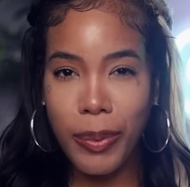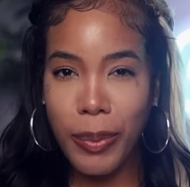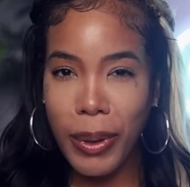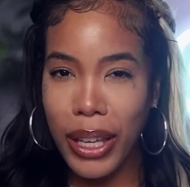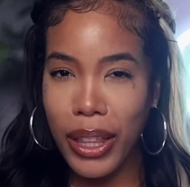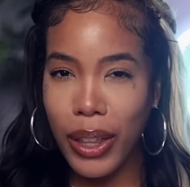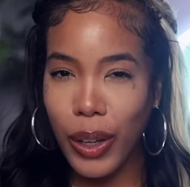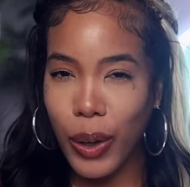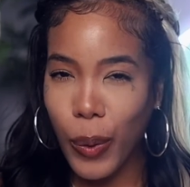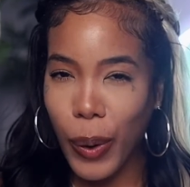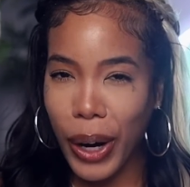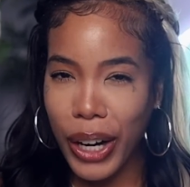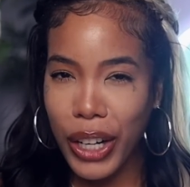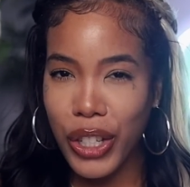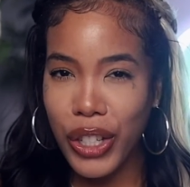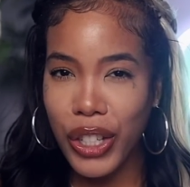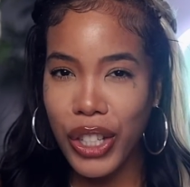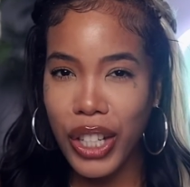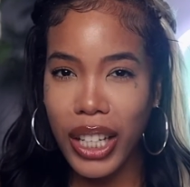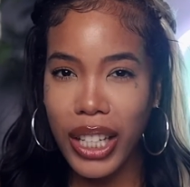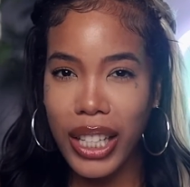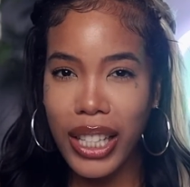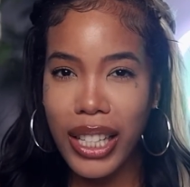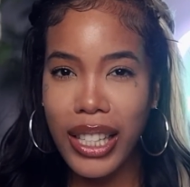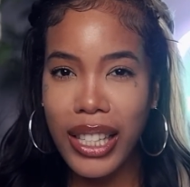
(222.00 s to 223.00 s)
me the
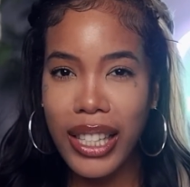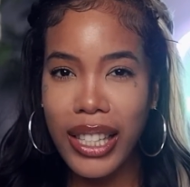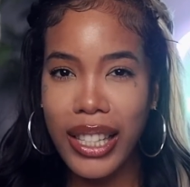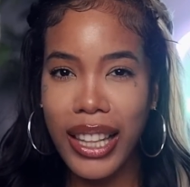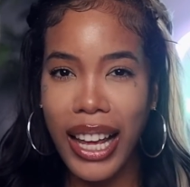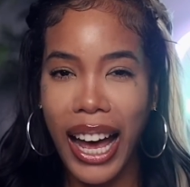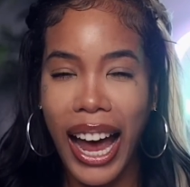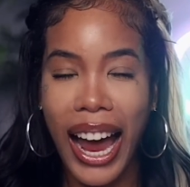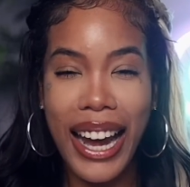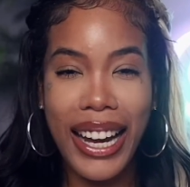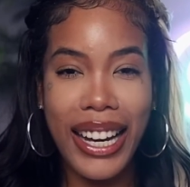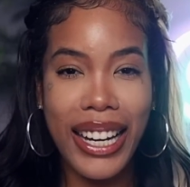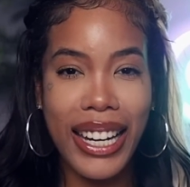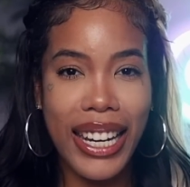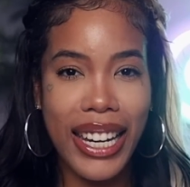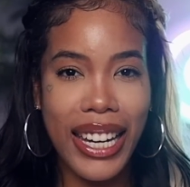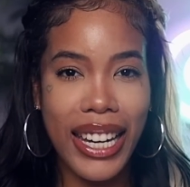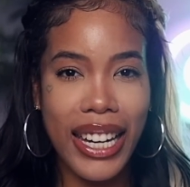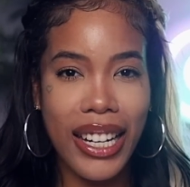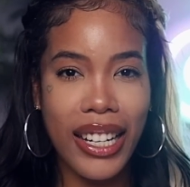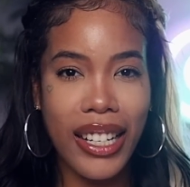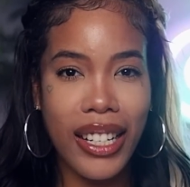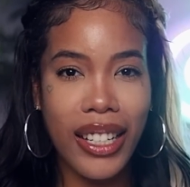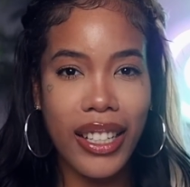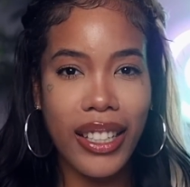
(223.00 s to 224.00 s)
questions that I
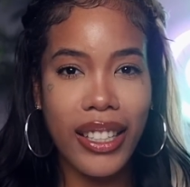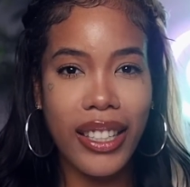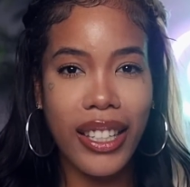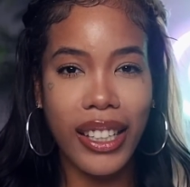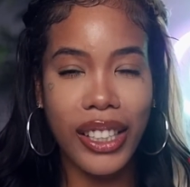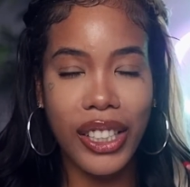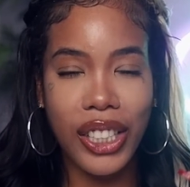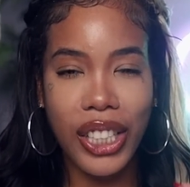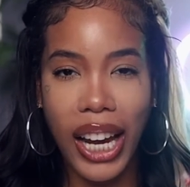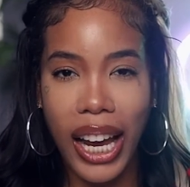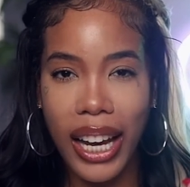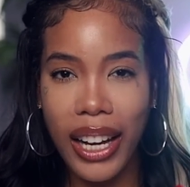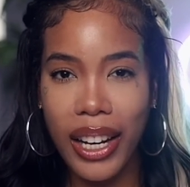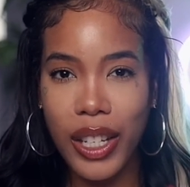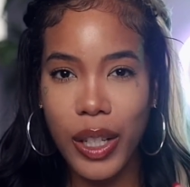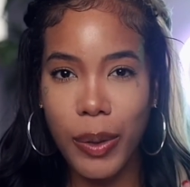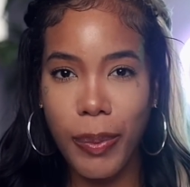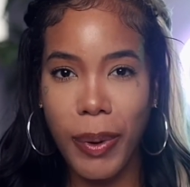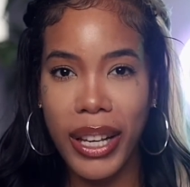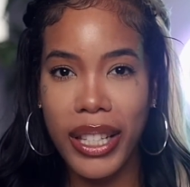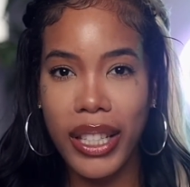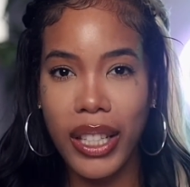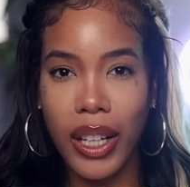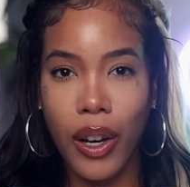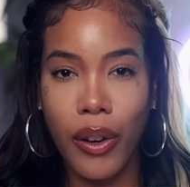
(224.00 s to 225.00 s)
need to challenge
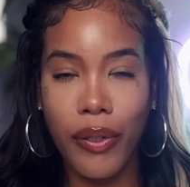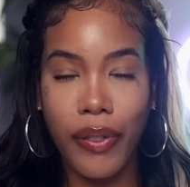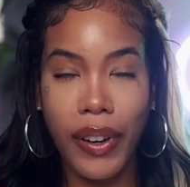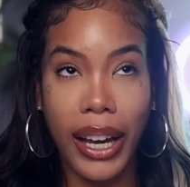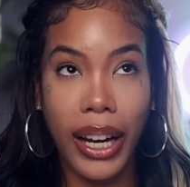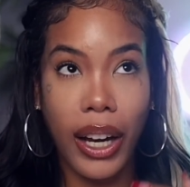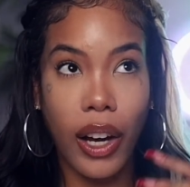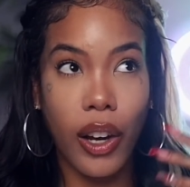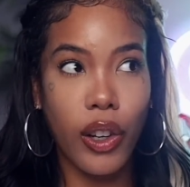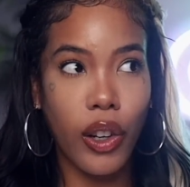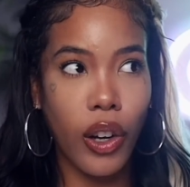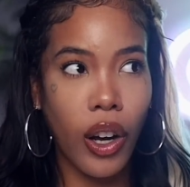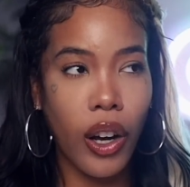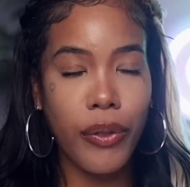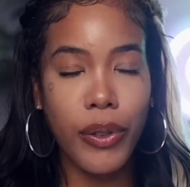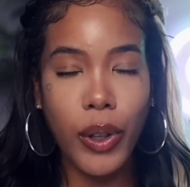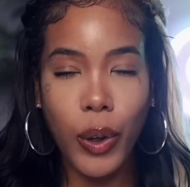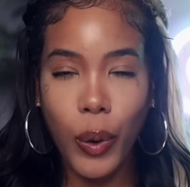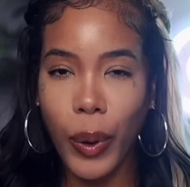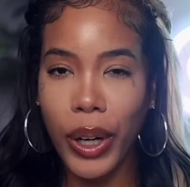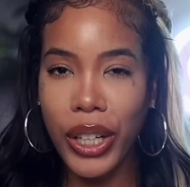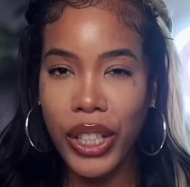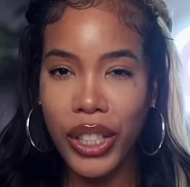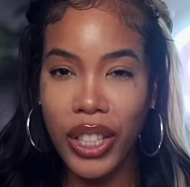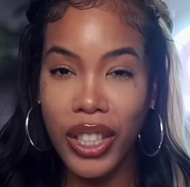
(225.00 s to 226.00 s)
myself. Like, a lot of the
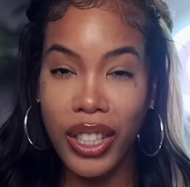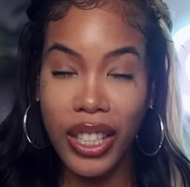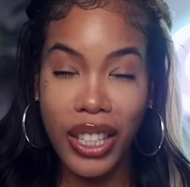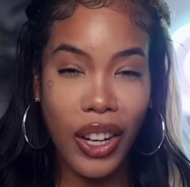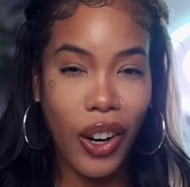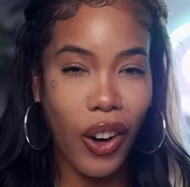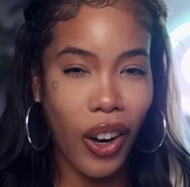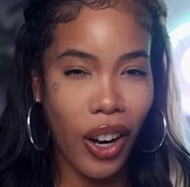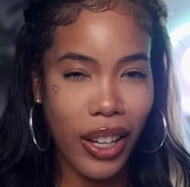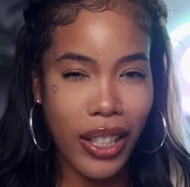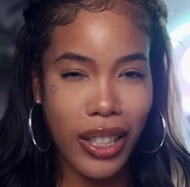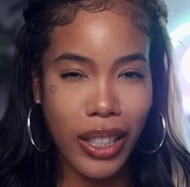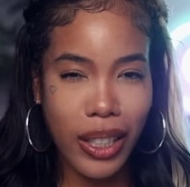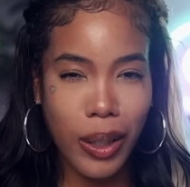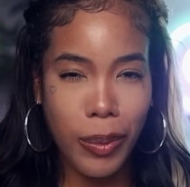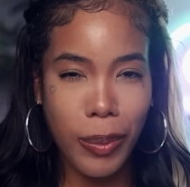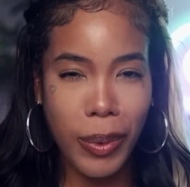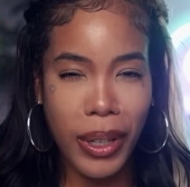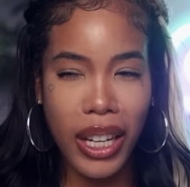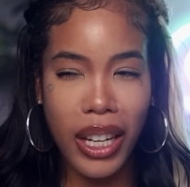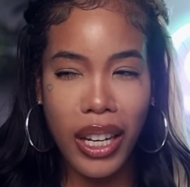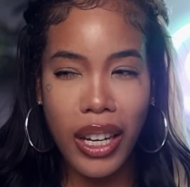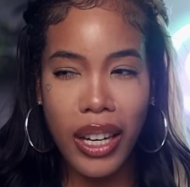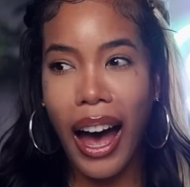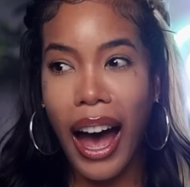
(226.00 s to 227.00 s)
questions he asks
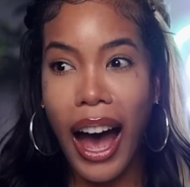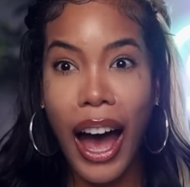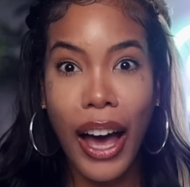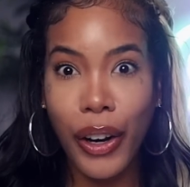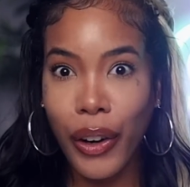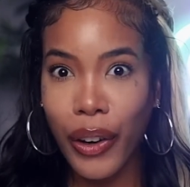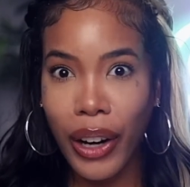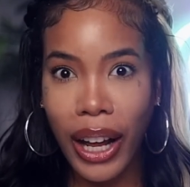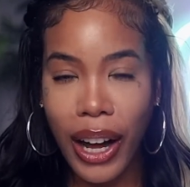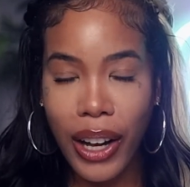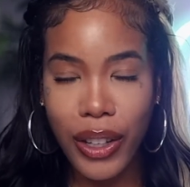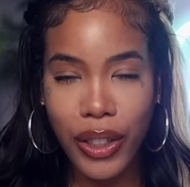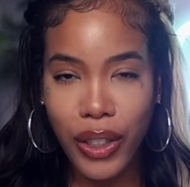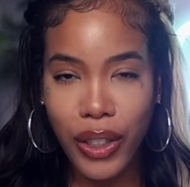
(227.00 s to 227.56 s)
me, I don't know how